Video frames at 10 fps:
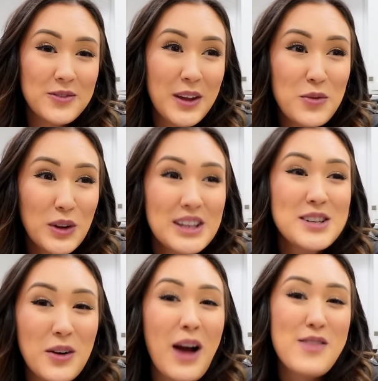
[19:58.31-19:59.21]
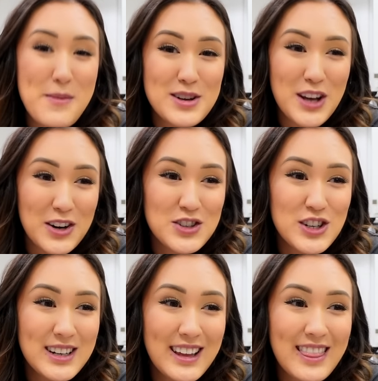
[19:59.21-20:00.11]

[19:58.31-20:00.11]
They really don't have that much energy.